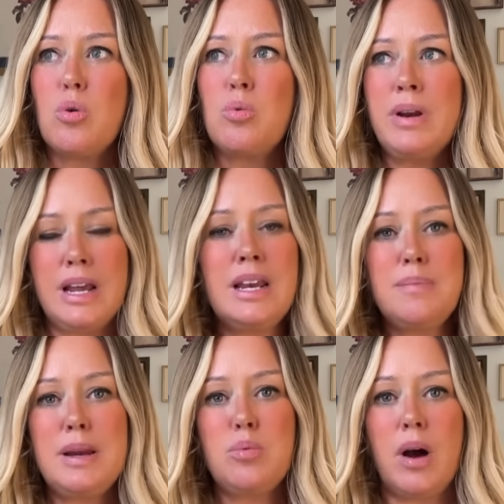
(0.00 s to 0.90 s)
would
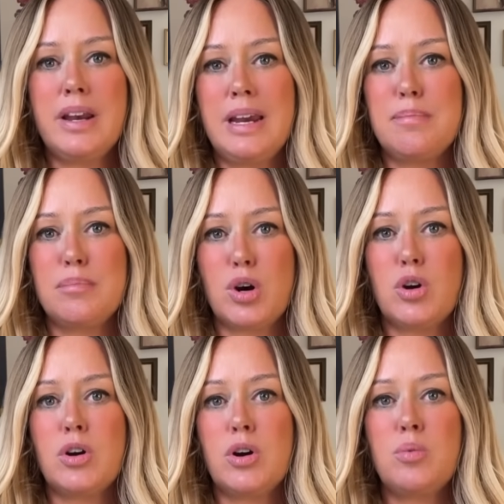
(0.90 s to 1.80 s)
anybody want him
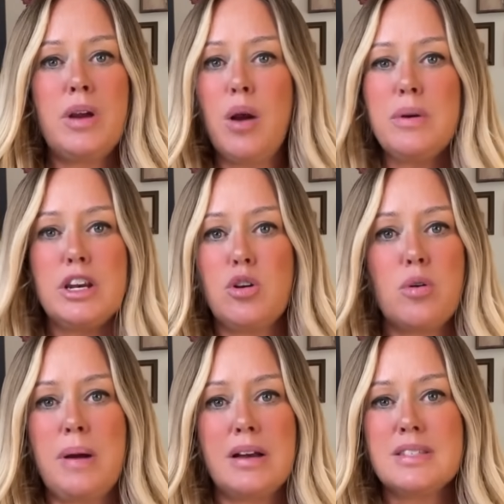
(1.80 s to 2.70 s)
murdered? We already know
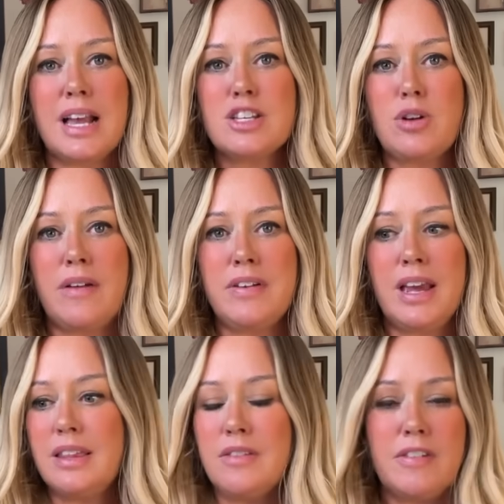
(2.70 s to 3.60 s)
about sex
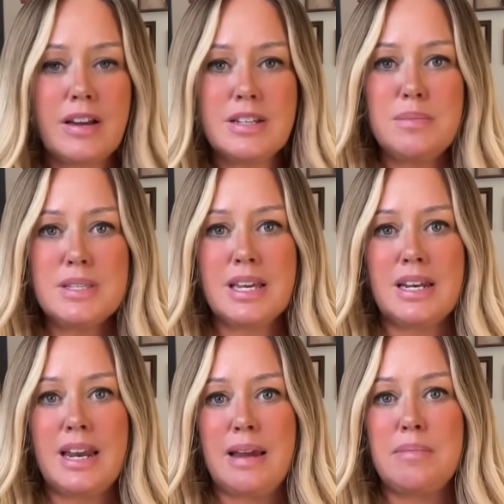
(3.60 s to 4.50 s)
trafficking. The victims
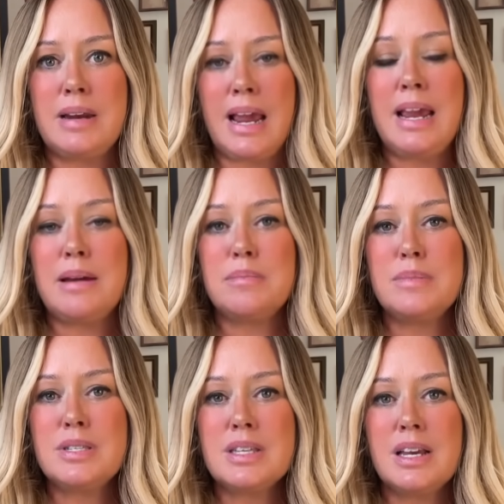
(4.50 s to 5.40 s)
can name
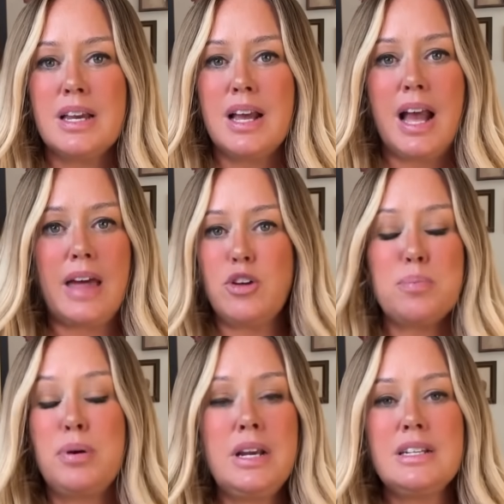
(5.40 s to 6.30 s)
names, and they're
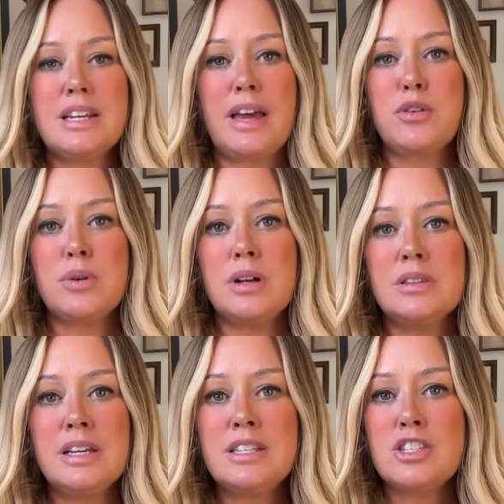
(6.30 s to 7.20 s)
putting together a
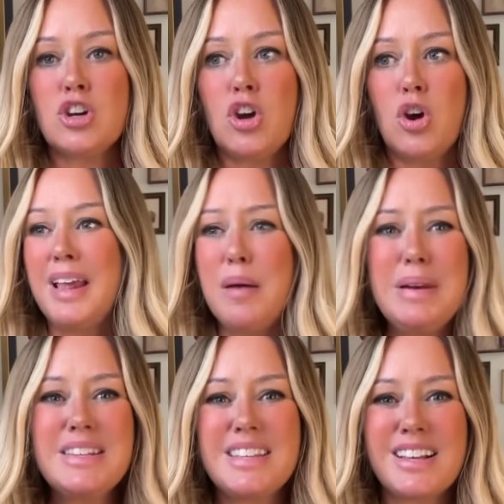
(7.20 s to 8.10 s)
list. How
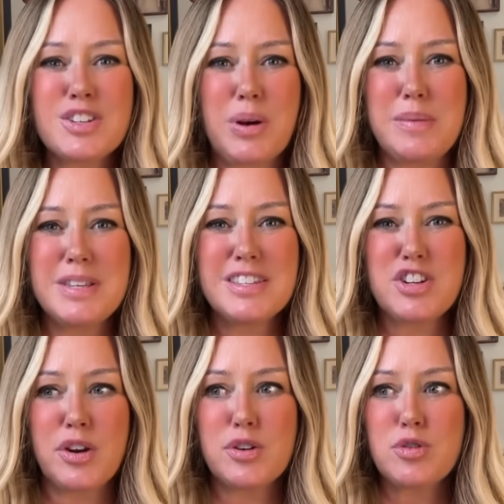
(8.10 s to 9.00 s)
many sex crimes has
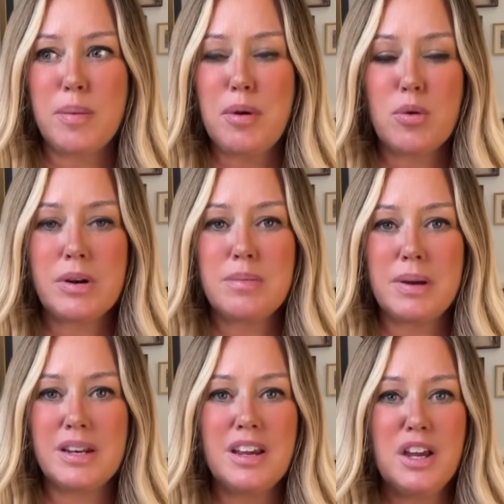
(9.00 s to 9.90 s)
Donald Trump already
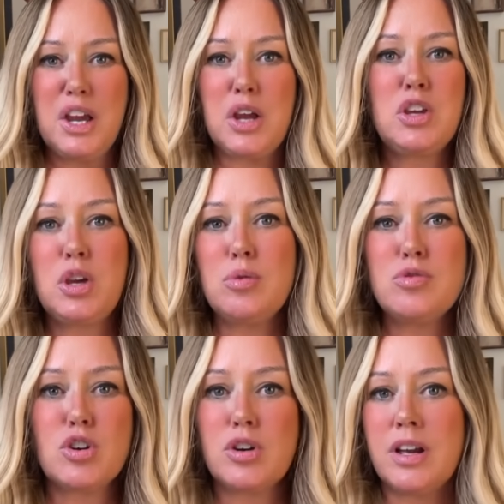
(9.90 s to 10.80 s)
been
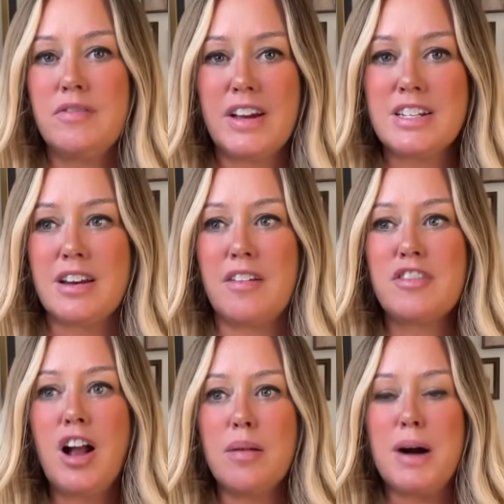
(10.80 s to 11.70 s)
accused or convicted
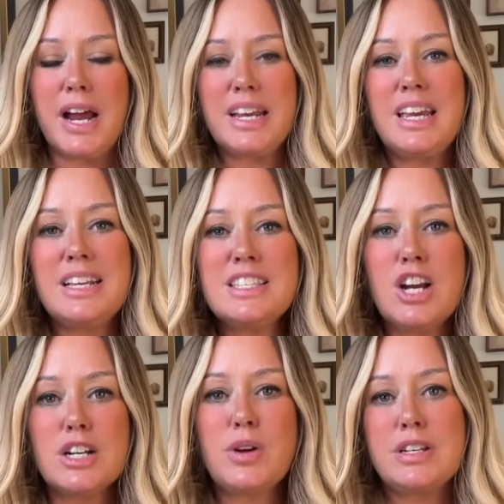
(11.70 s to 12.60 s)
of? Come on, he's
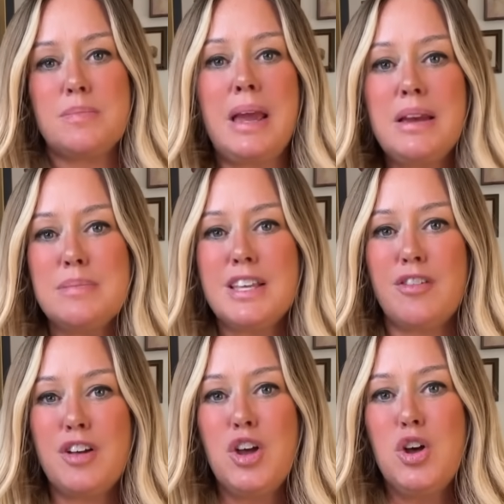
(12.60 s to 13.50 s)
not trying to make himself